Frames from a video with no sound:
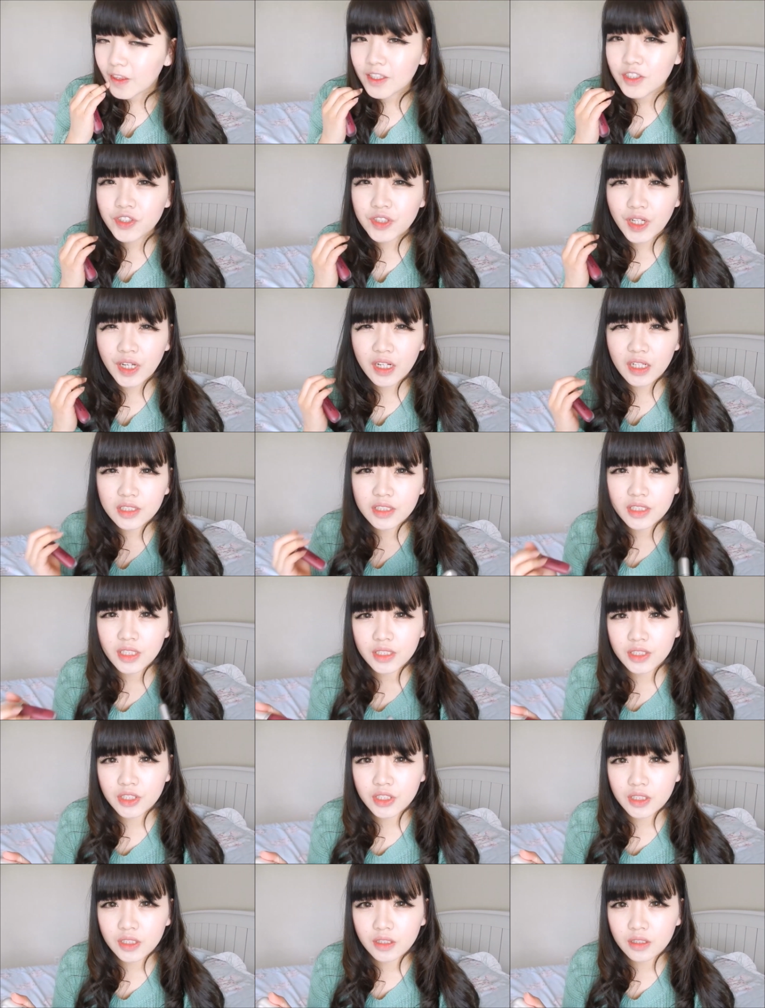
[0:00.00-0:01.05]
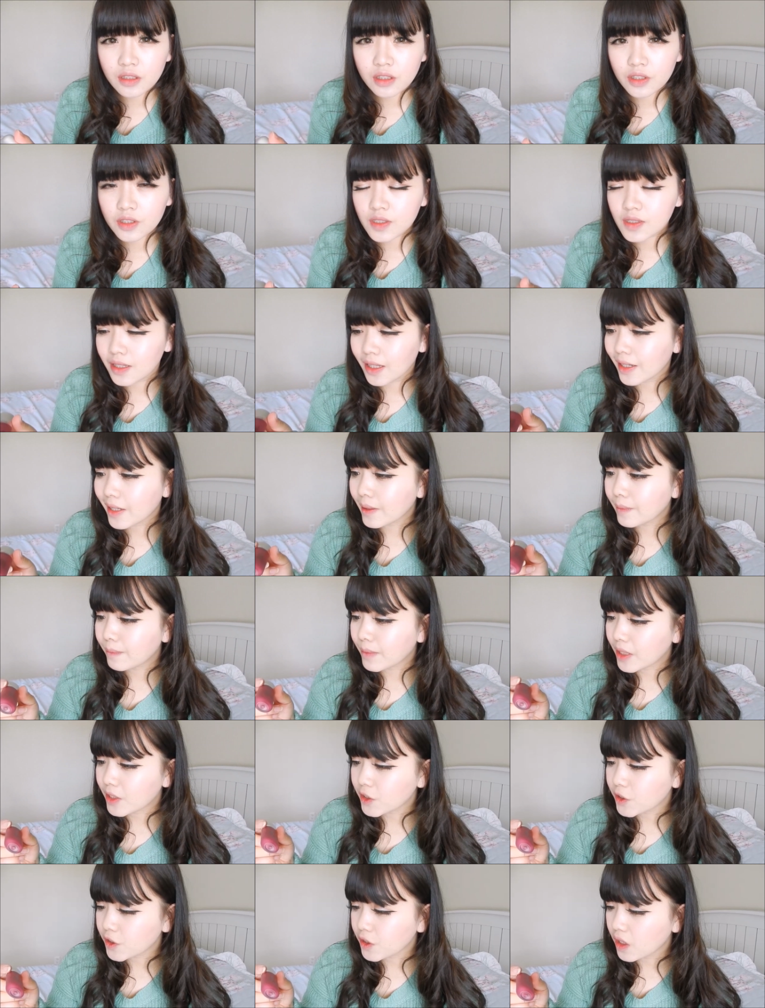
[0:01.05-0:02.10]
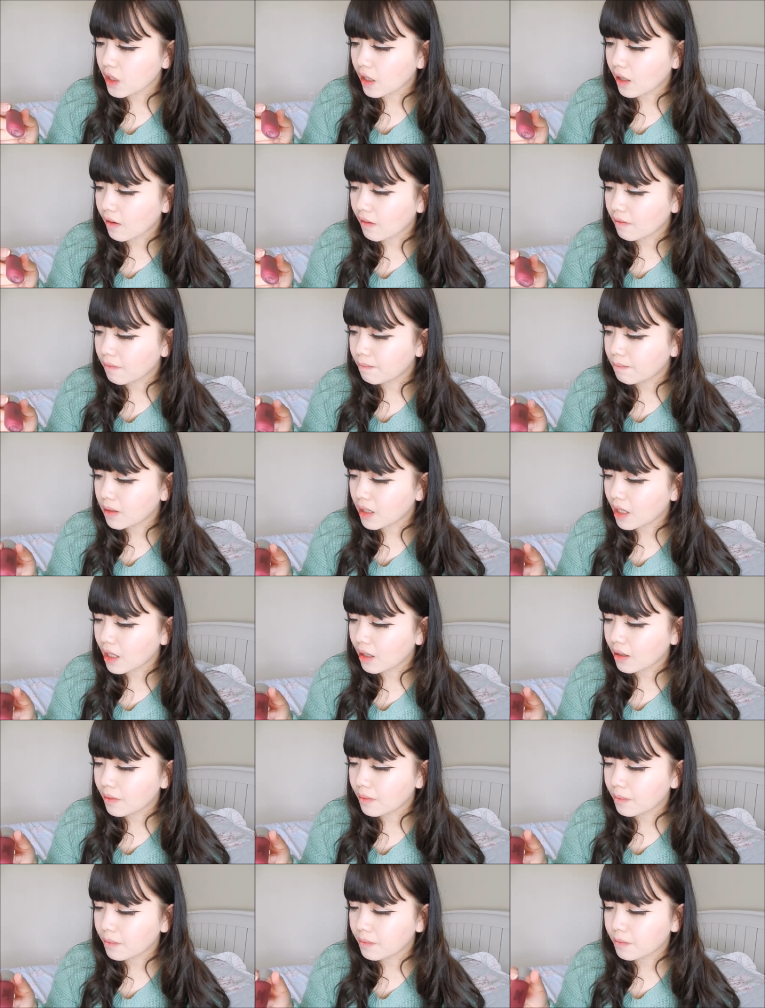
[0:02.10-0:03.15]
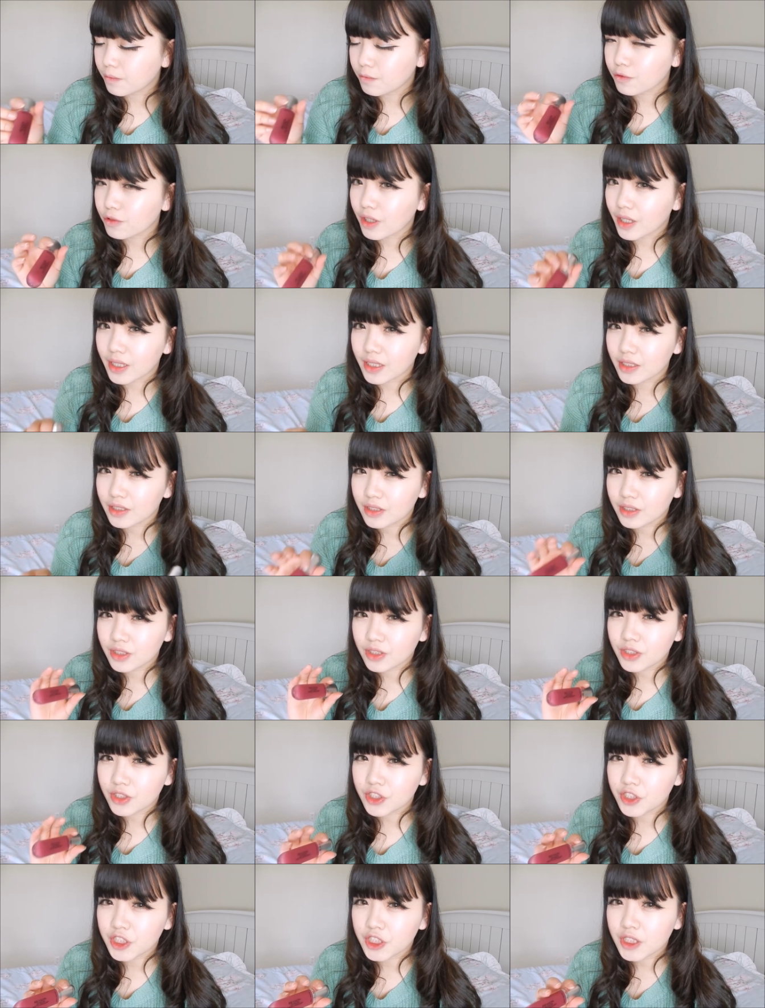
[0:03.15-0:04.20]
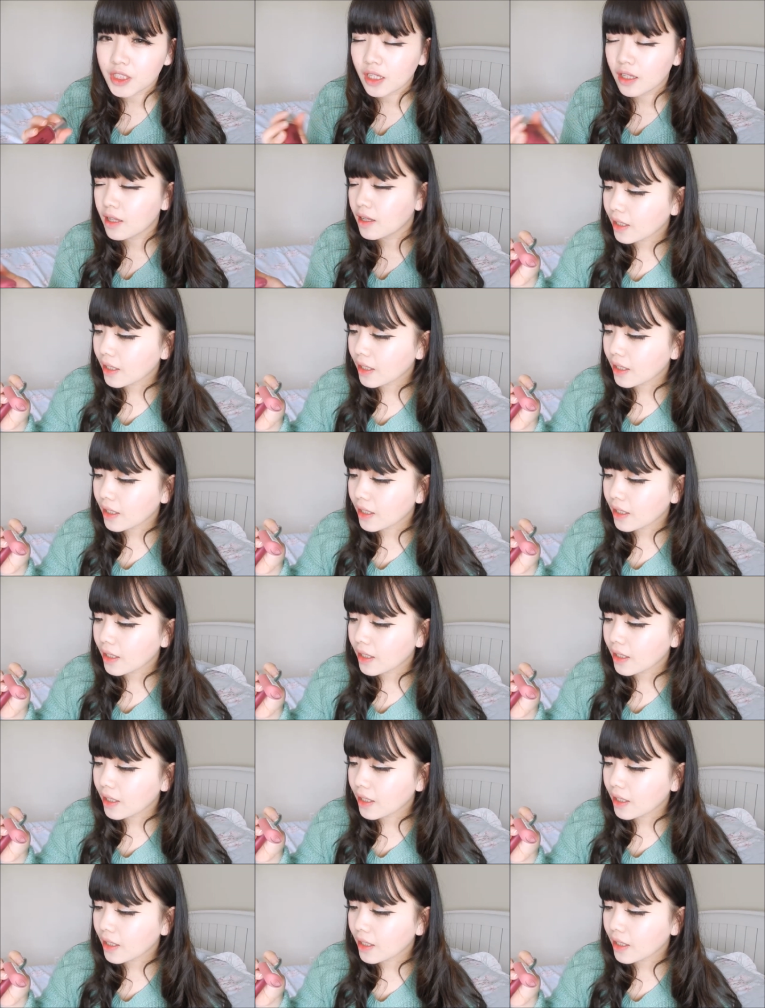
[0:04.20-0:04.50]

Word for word: The shade Addiction looks like a mixture of plum, reddish,